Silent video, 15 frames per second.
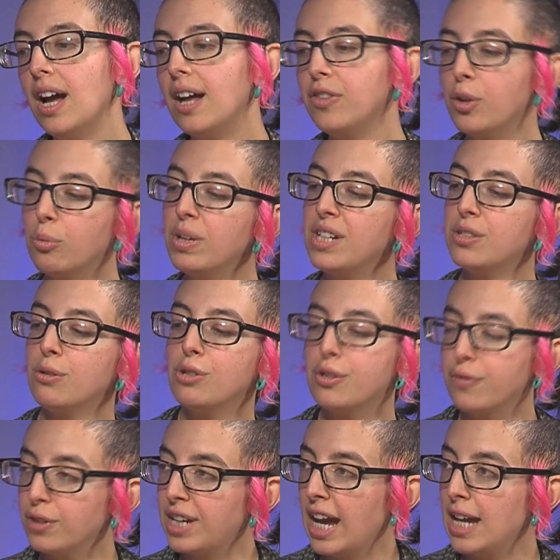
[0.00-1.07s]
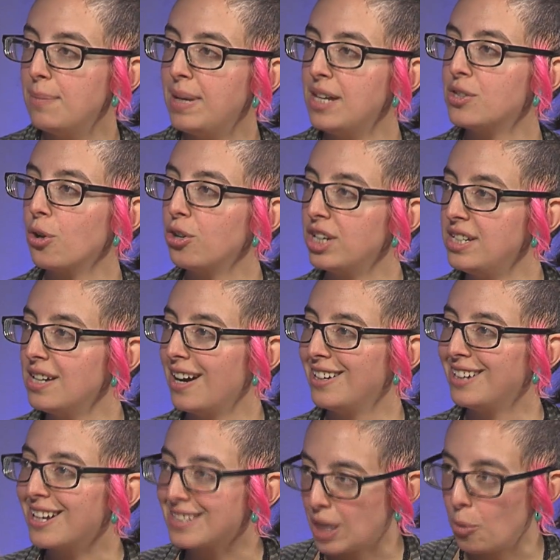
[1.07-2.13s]
the research for K&P is already done
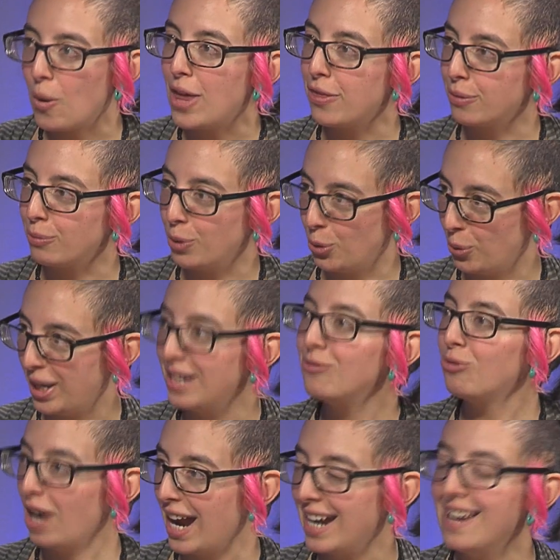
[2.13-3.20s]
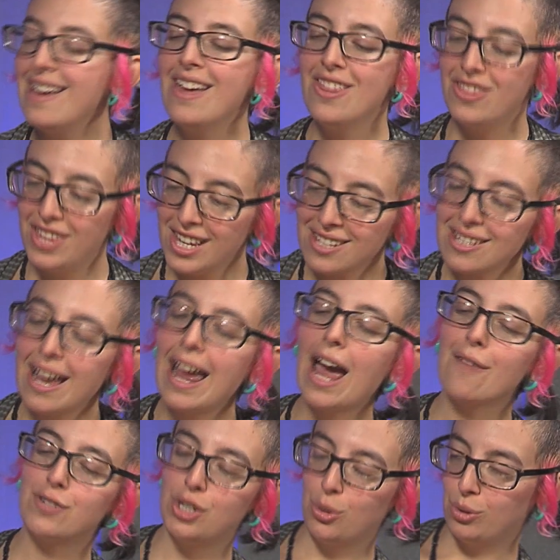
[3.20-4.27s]
because I went through it. Right. This I
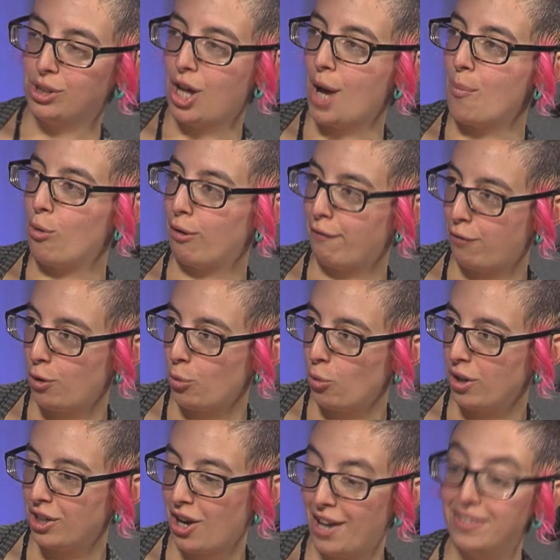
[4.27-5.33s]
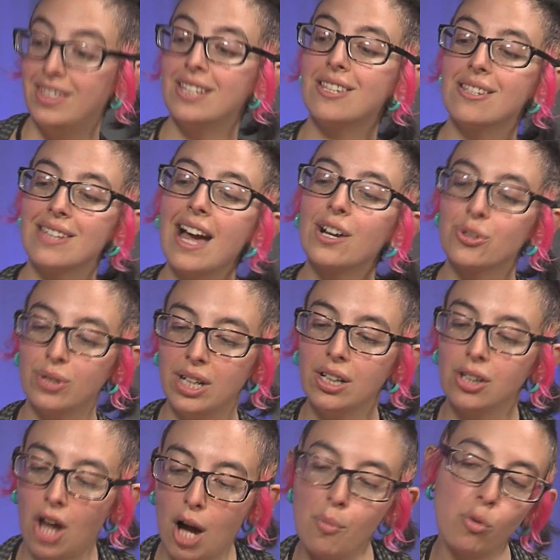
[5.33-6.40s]
have to do a lot more footwork on. This is actually a
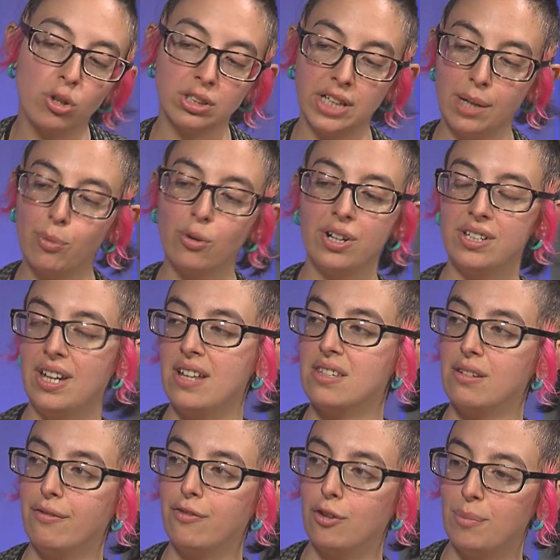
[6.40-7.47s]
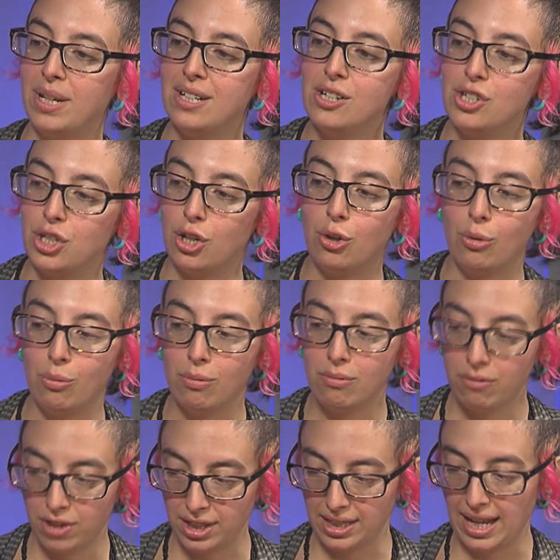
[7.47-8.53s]
lot more labor intensive for me to do
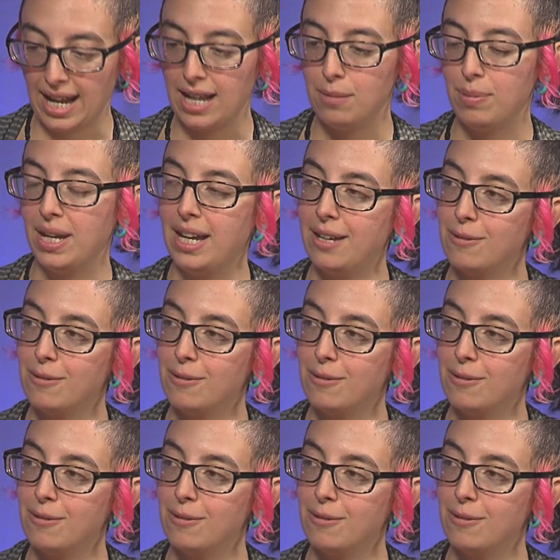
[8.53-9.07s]
than K&P.